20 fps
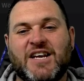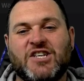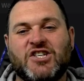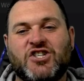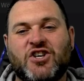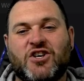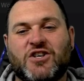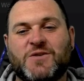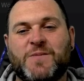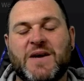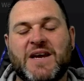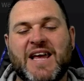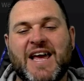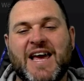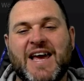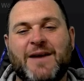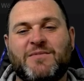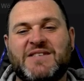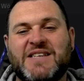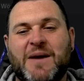shots per
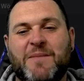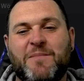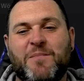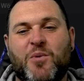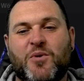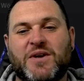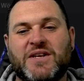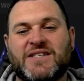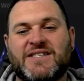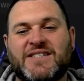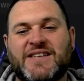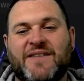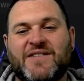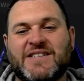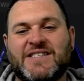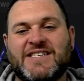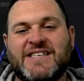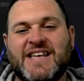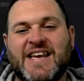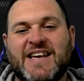game
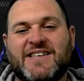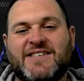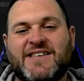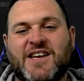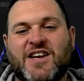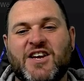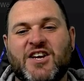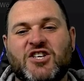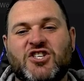10.76,